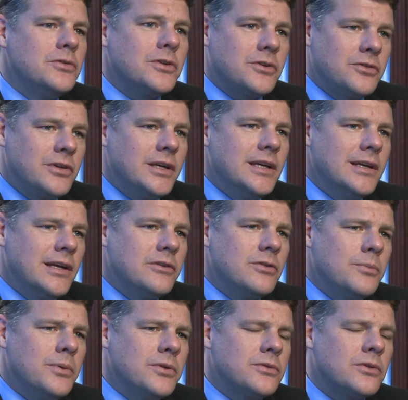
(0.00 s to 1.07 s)
succeed as
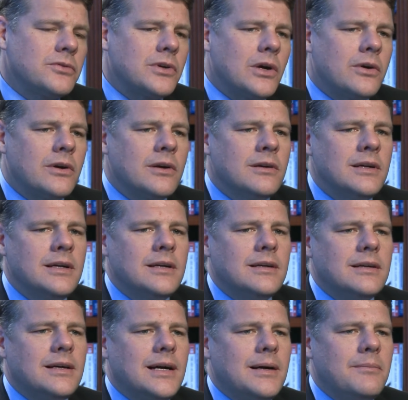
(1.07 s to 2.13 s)
a business owner,
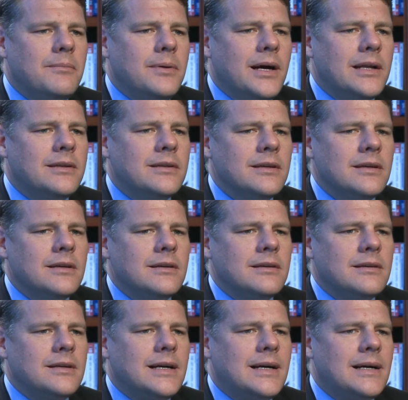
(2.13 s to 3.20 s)
but
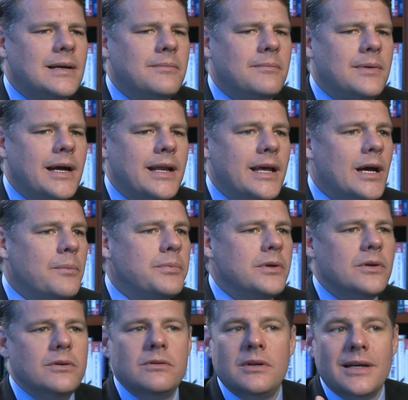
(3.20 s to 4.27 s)
might help
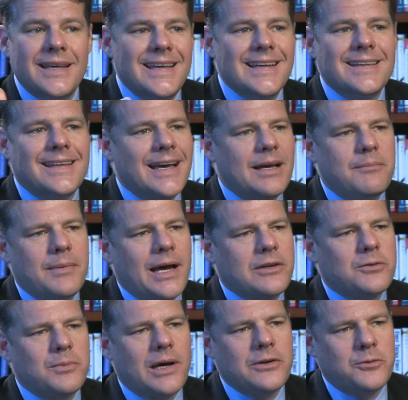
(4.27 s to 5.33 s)
you get that
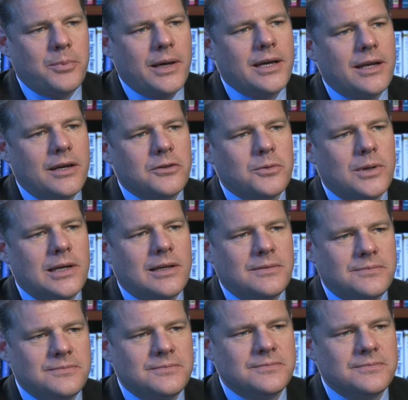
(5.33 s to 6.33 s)
maximized payday as well.